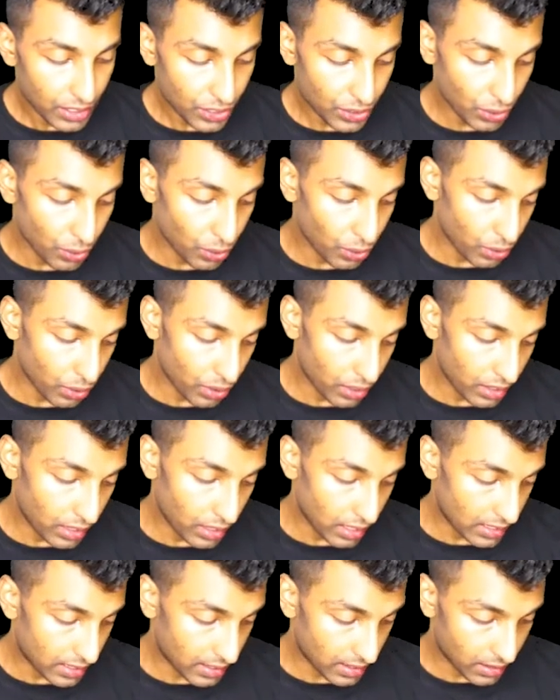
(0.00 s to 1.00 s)
So
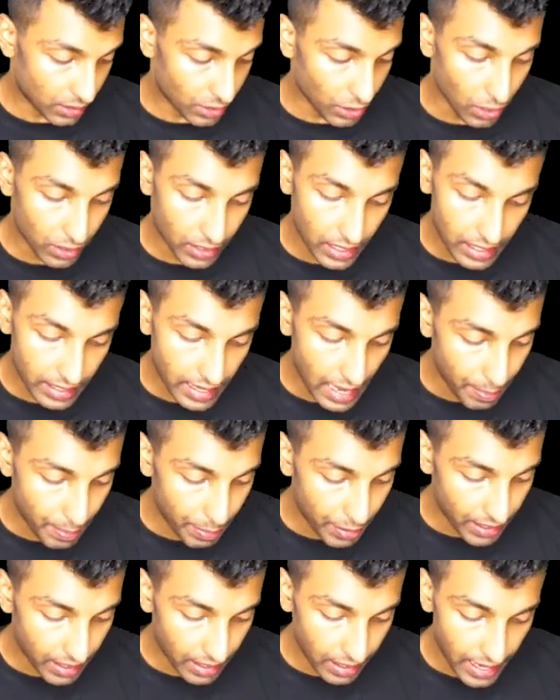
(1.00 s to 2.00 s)
this total
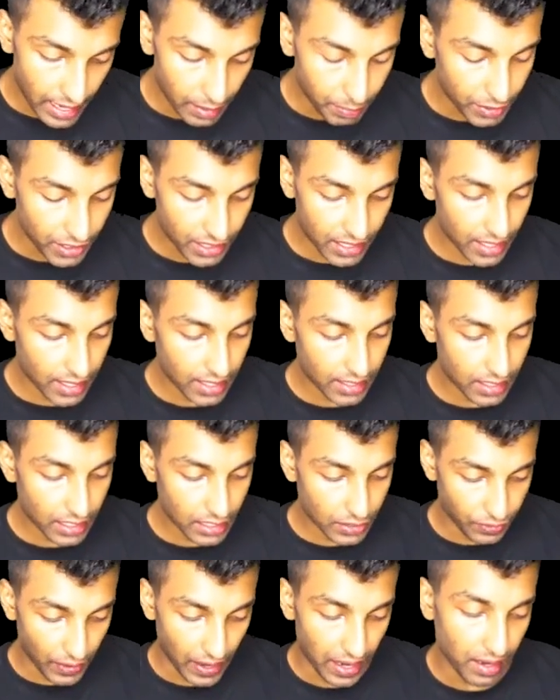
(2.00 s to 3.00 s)
capital 8%
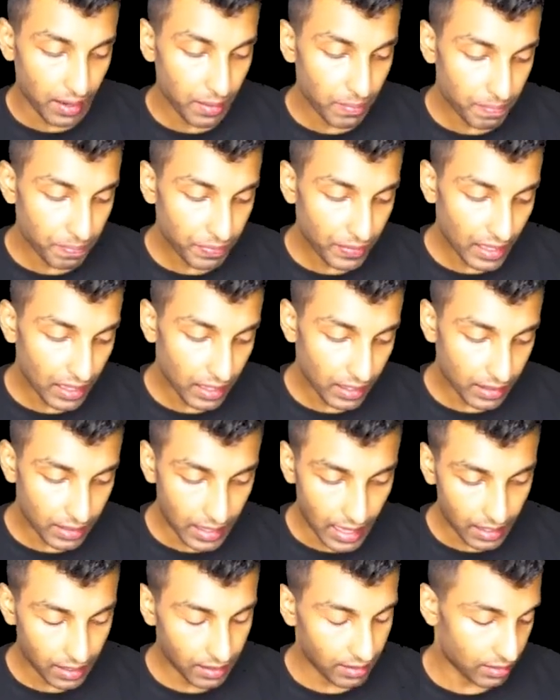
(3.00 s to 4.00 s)
is fine,
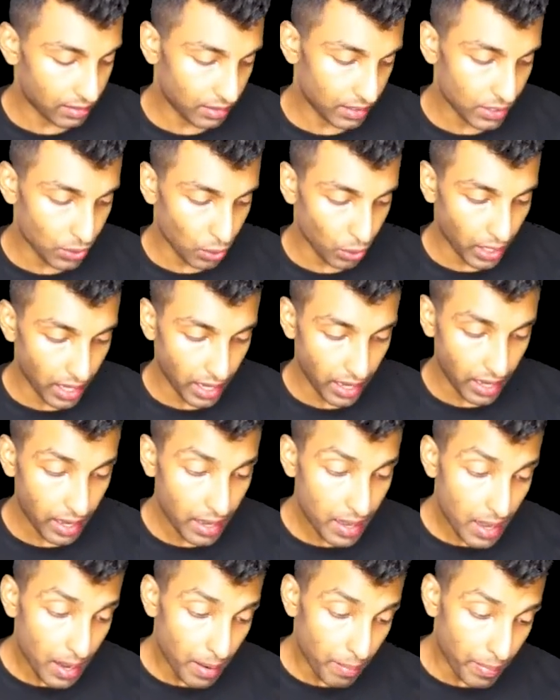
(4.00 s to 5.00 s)
that is
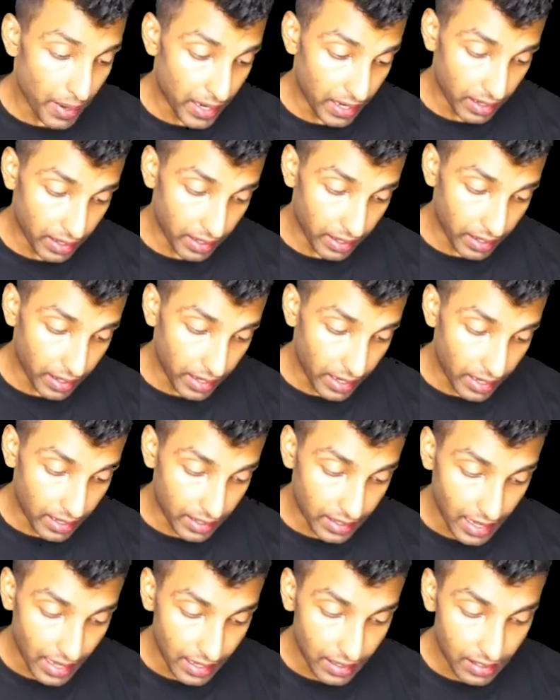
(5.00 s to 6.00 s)
okay. But
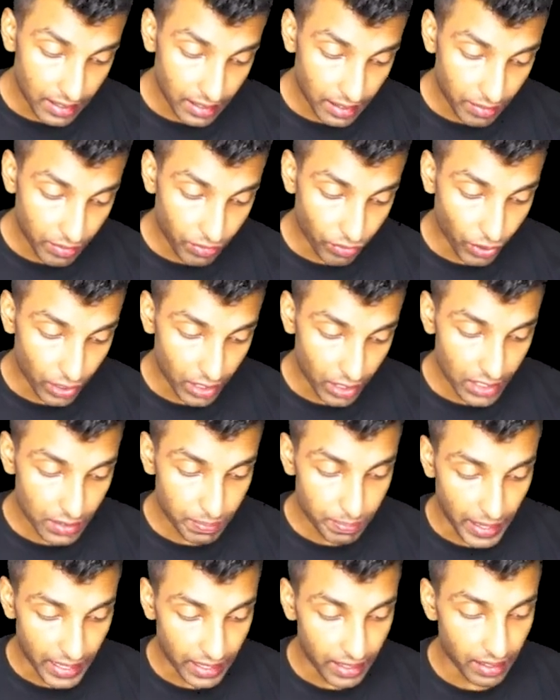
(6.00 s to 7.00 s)
in that, what is
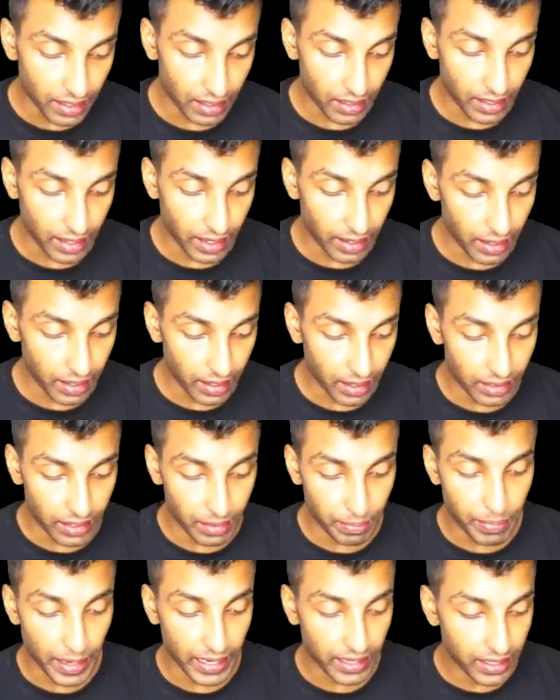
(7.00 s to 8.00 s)
better?
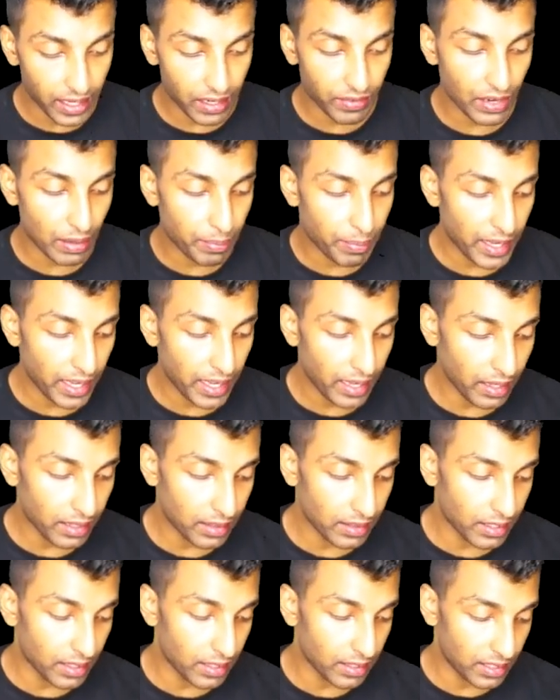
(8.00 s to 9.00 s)
The better will
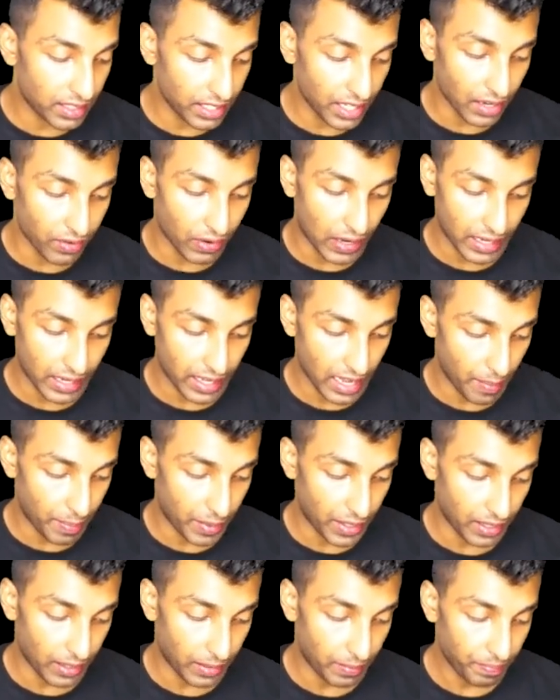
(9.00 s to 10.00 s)
be the tier 1
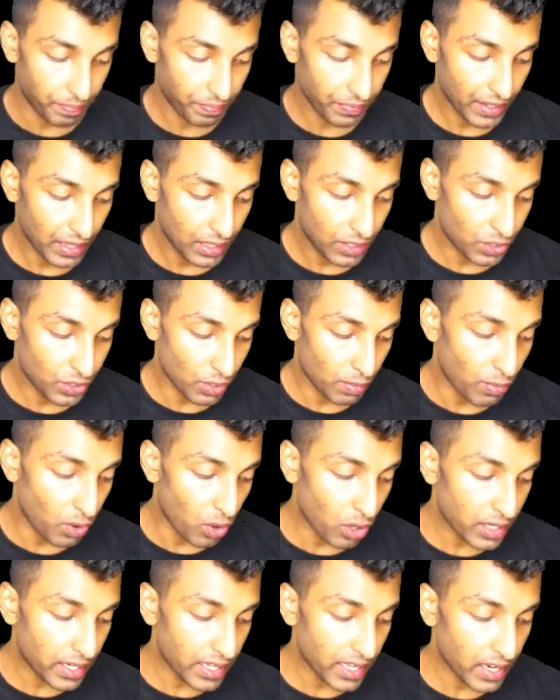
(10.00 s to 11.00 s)
capital. So
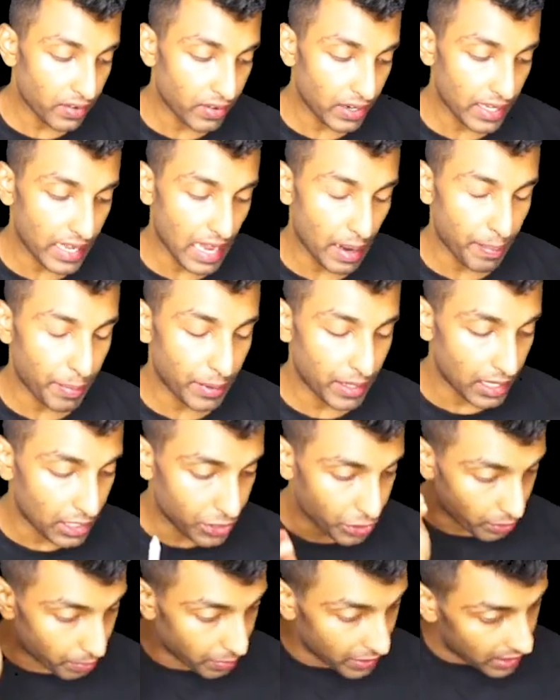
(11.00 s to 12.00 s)
more tier 1
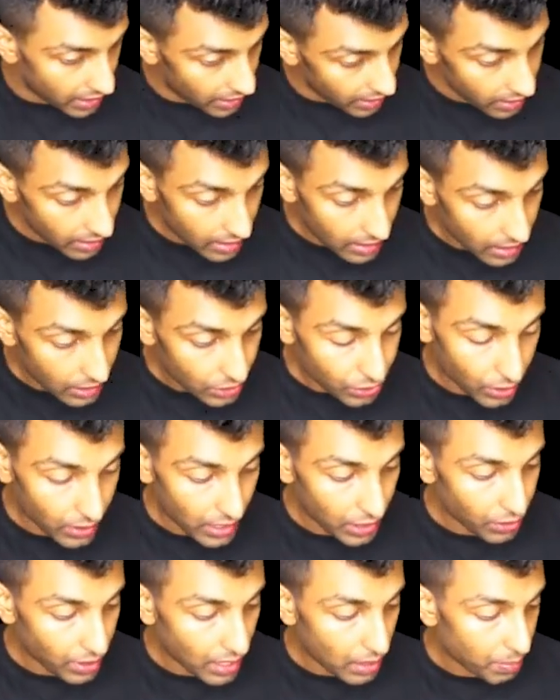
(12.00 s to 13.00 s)
capital should be there so
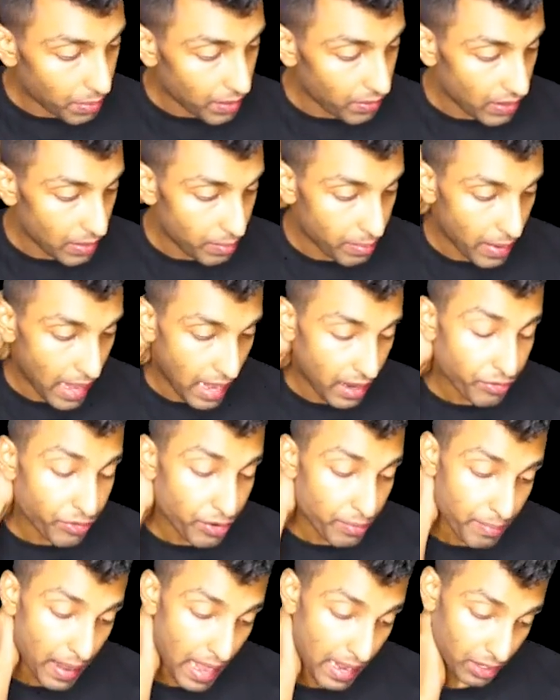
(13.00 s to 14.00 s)
that you can prevent bank
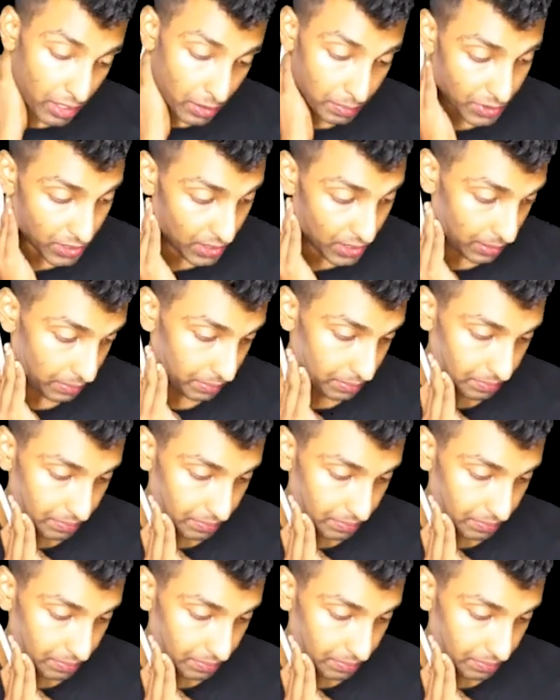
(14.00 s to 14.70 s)
from bankruptcy.